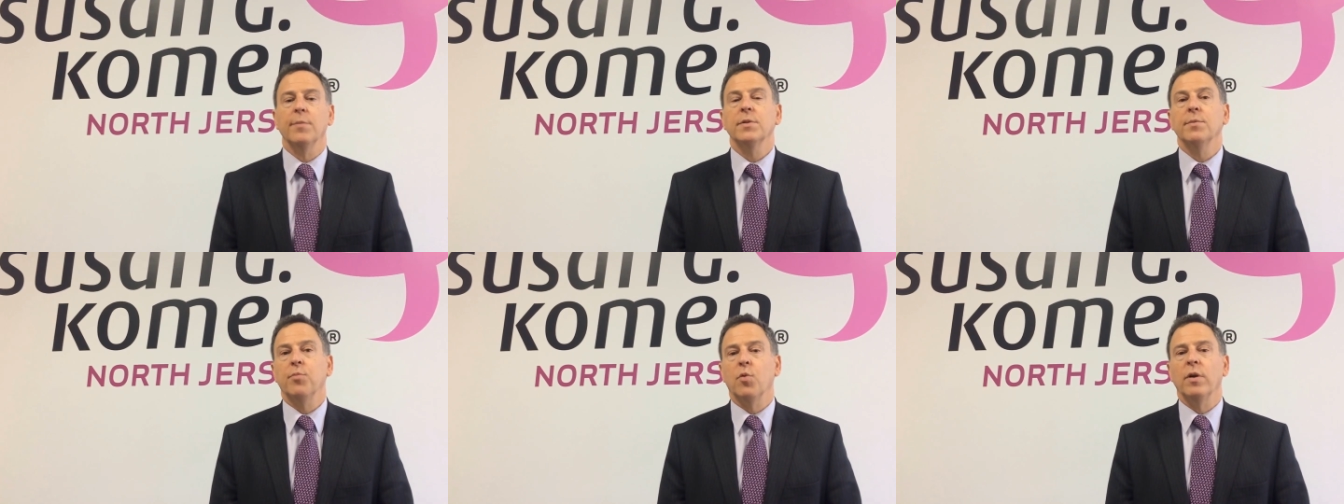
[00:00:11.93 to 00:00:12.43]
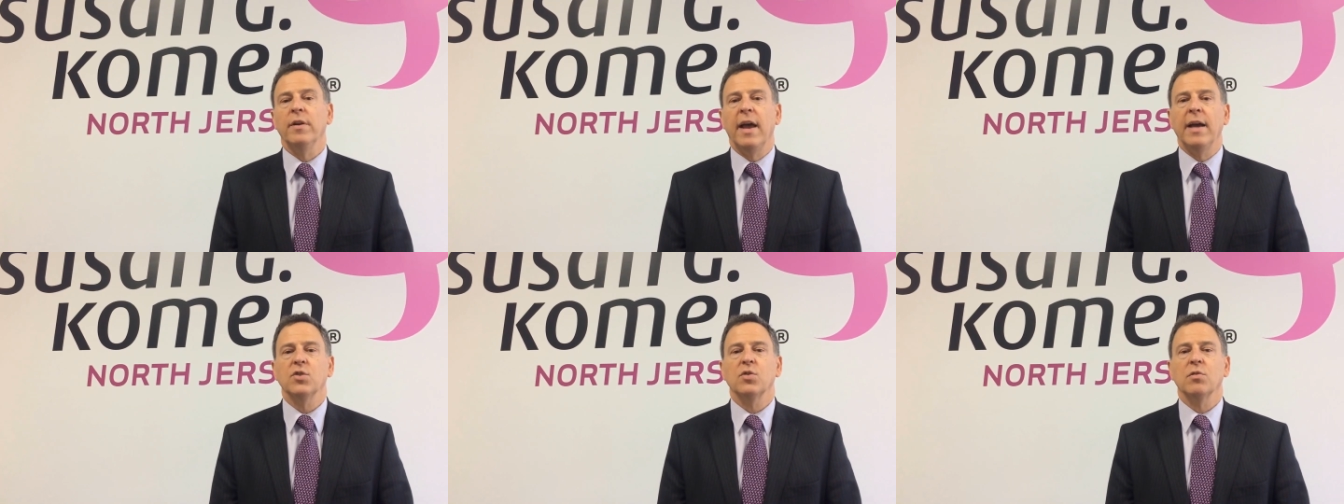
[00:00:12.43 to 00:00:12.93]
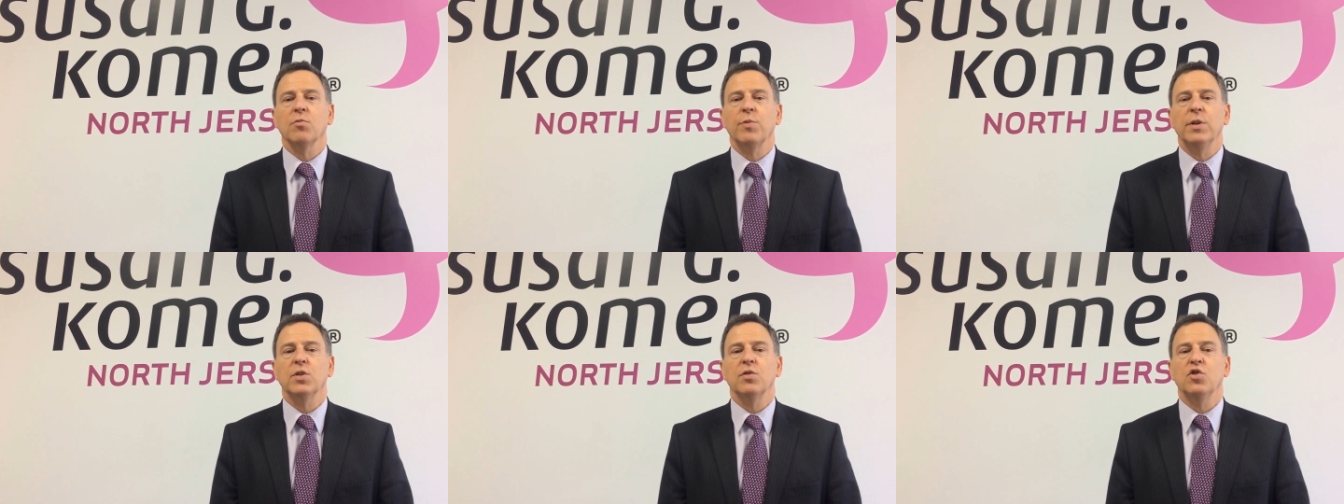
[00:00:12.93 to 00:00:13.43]
helps support national
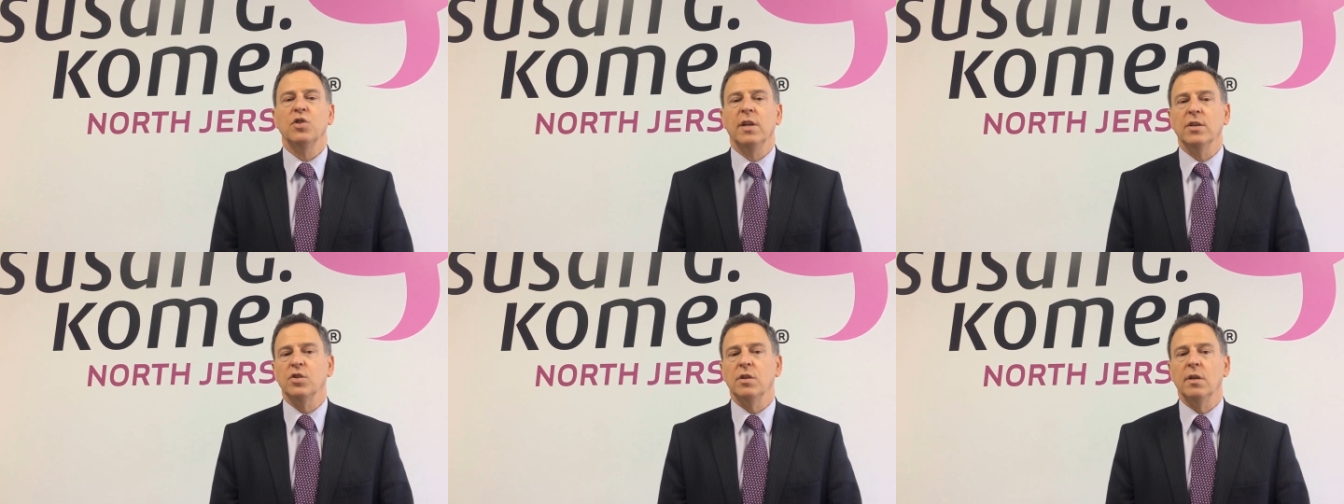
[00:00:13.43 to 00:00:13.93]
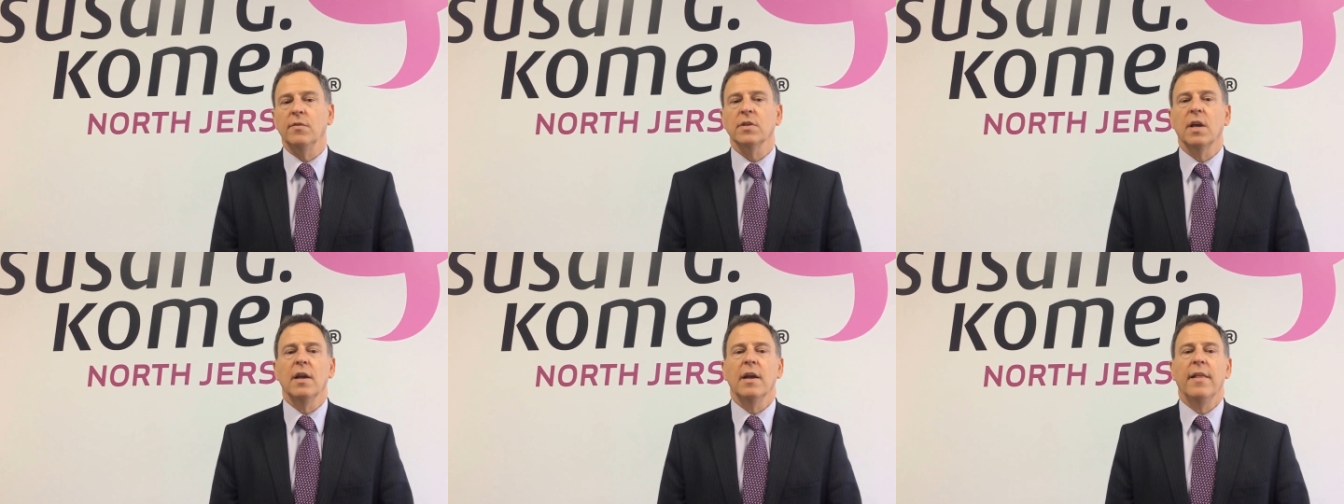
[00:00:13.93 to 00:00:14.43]
research initiatives